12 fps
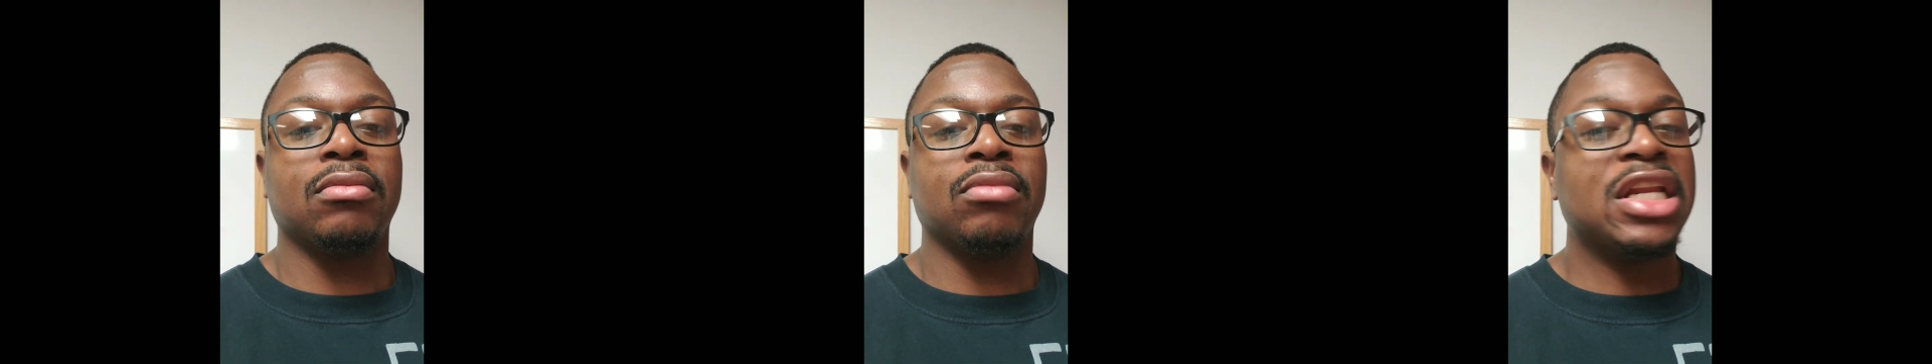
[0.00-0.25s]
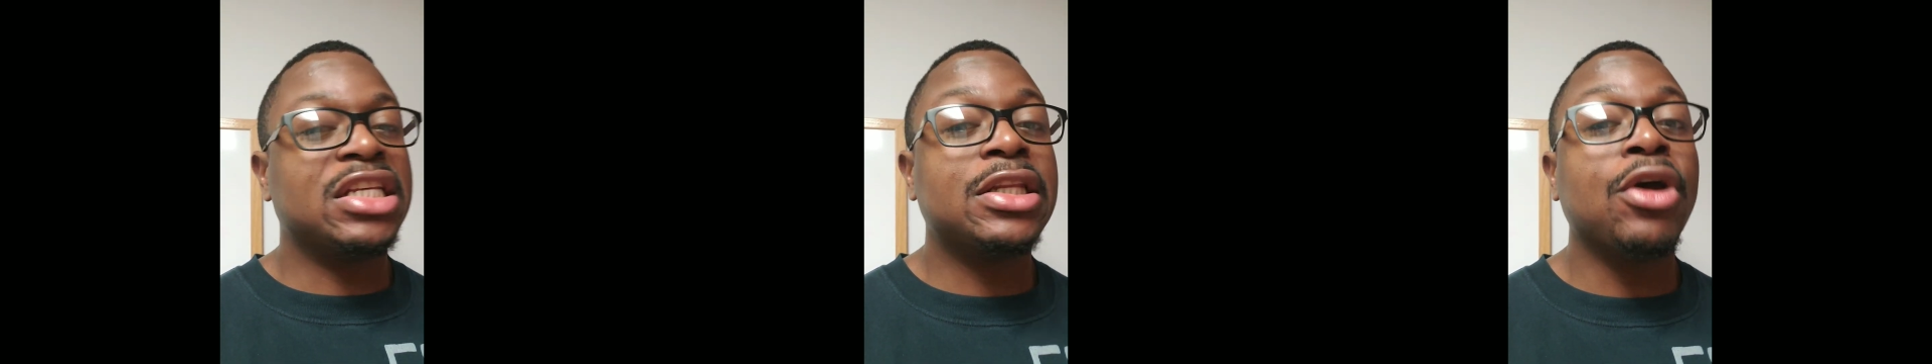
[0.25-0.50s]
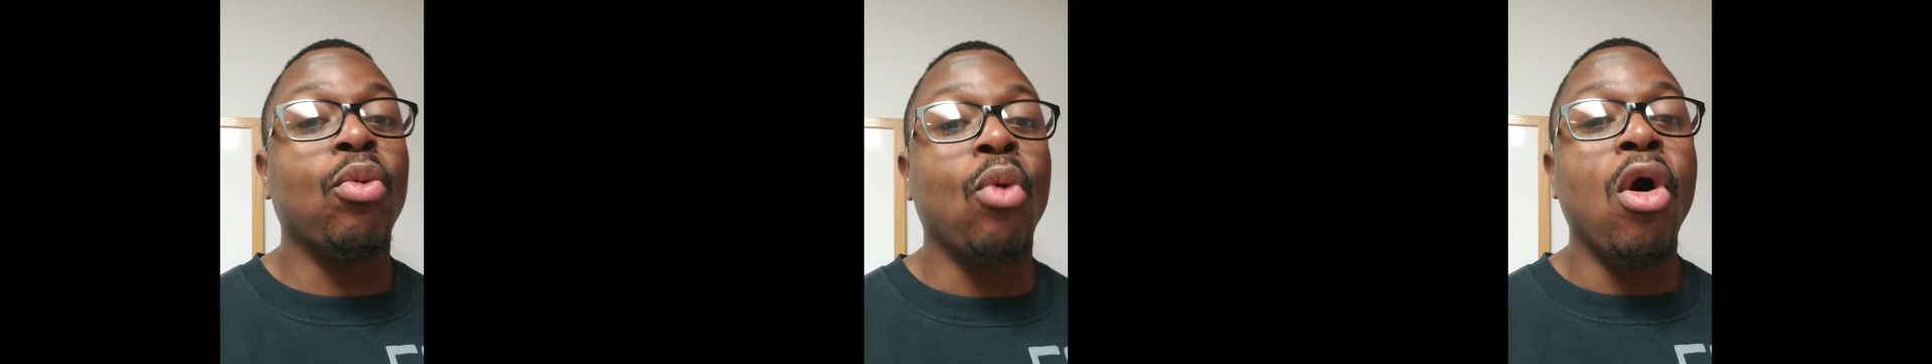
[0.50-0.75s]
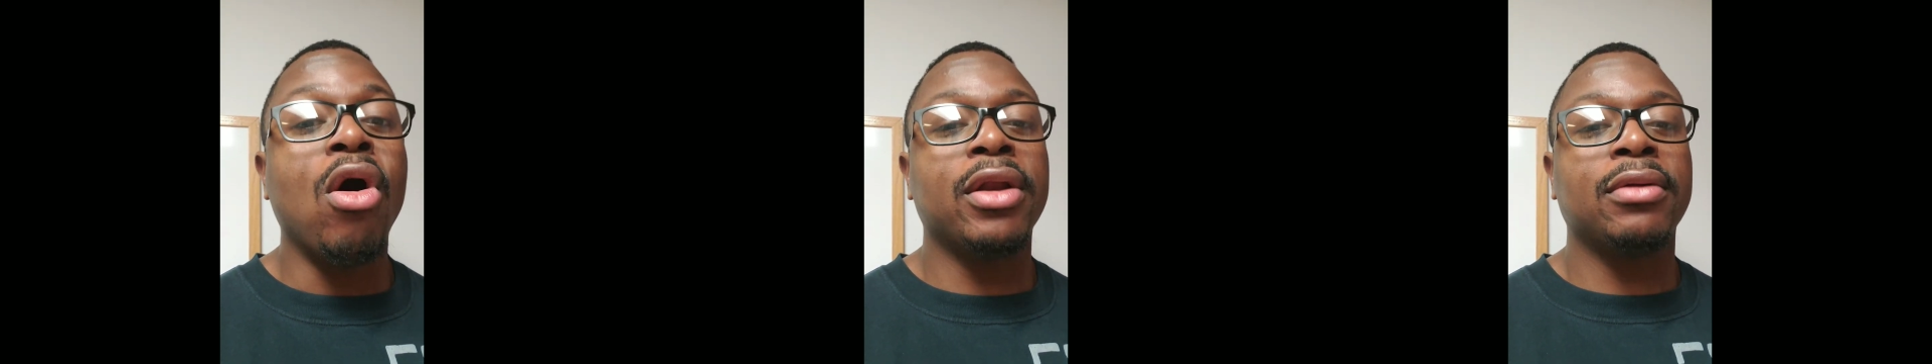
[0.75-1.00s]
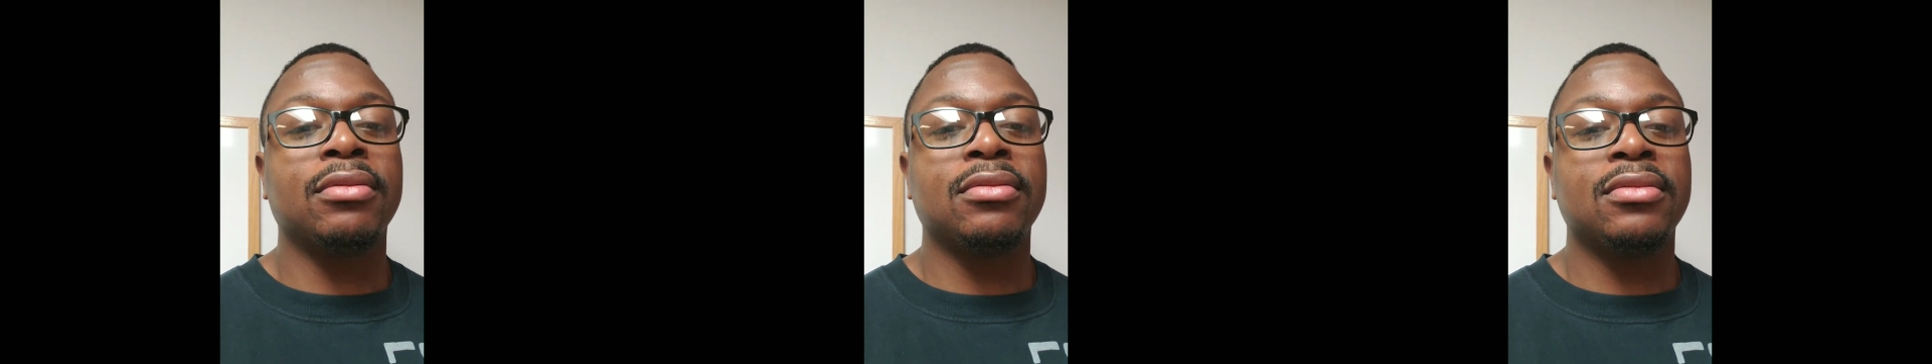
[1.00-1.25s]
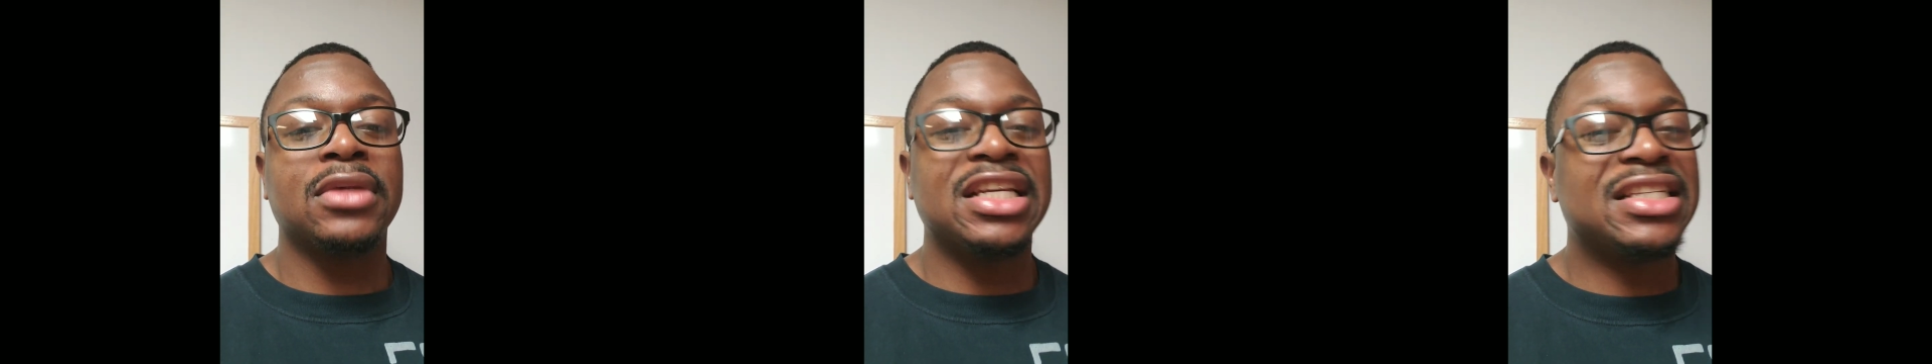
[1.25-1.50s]
But he still won.
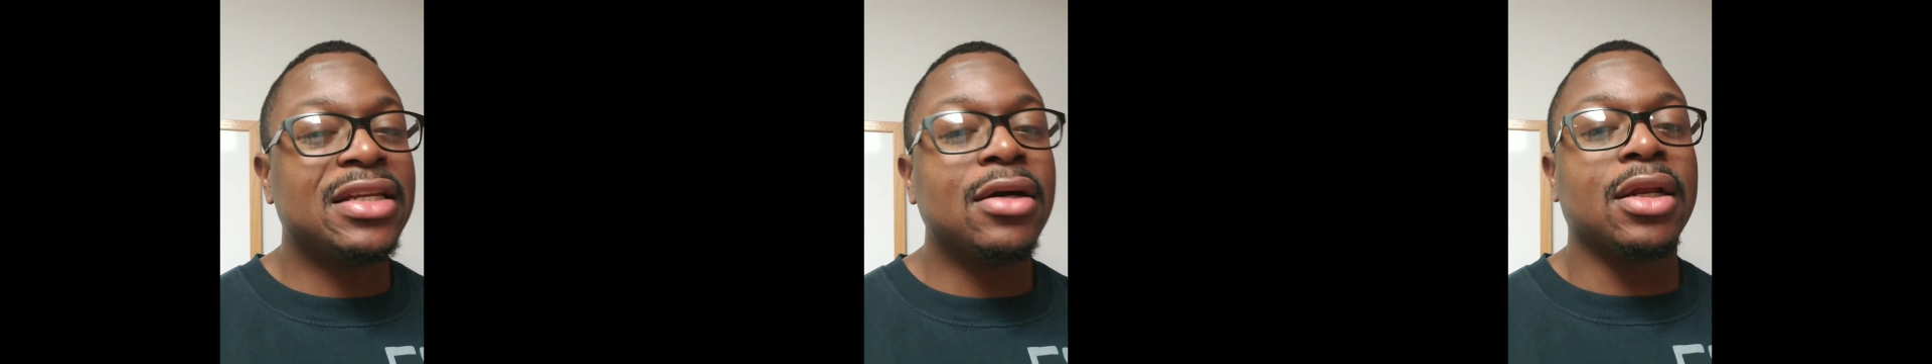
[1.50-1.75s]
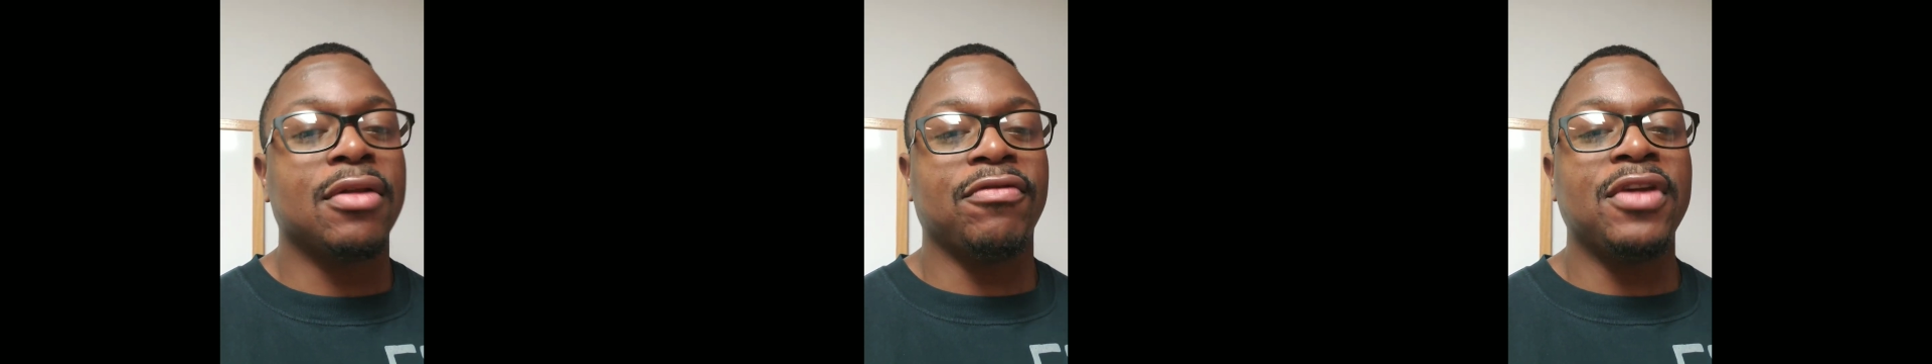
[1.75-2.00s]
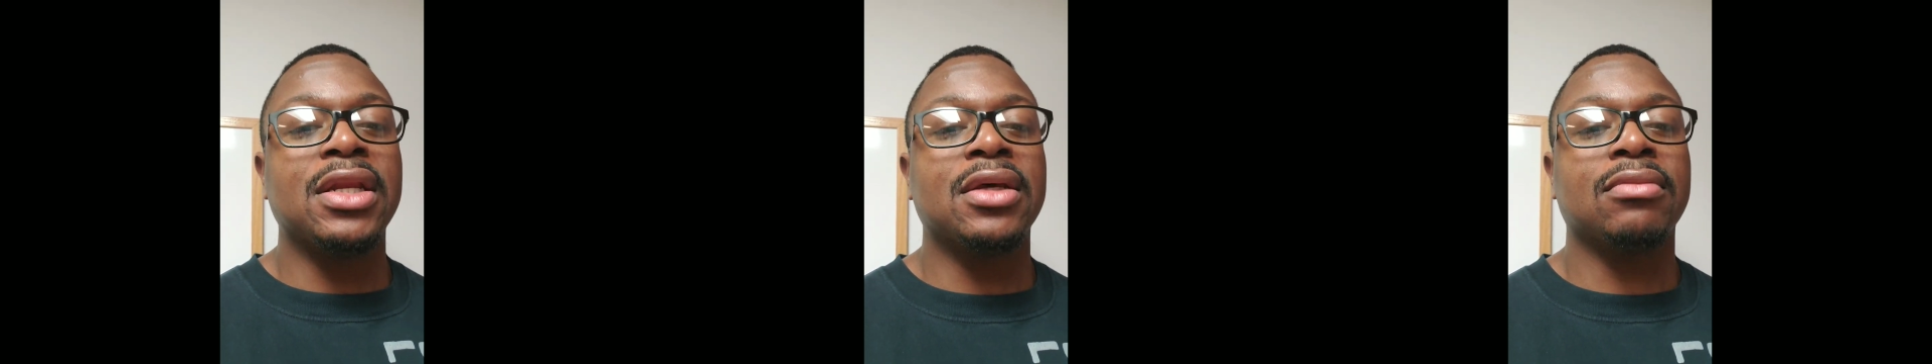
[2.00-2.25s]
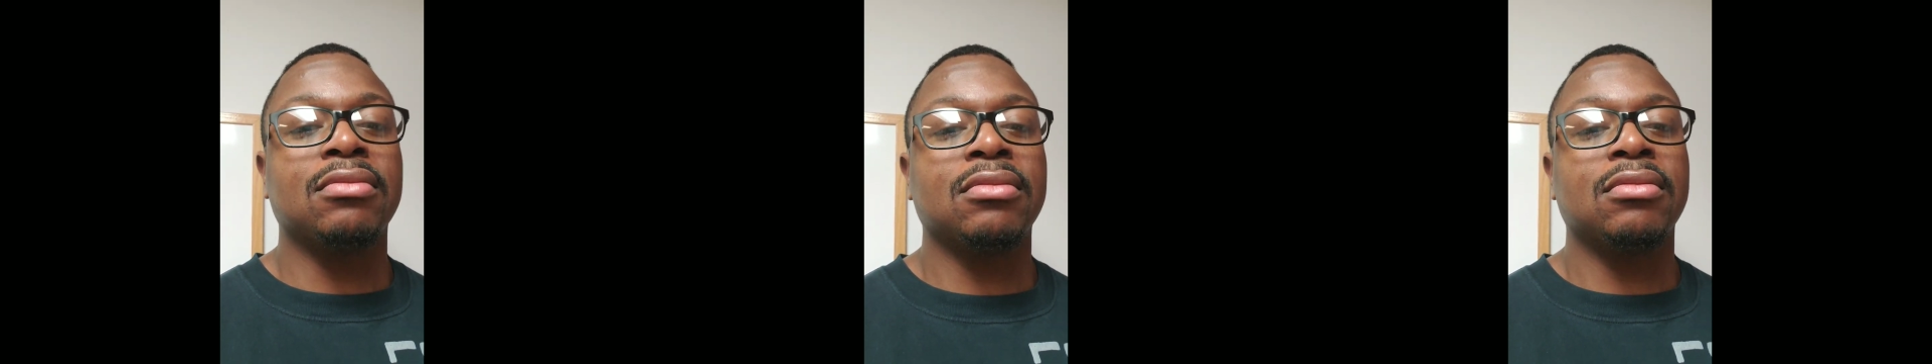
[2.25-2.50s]
He's still undefeated.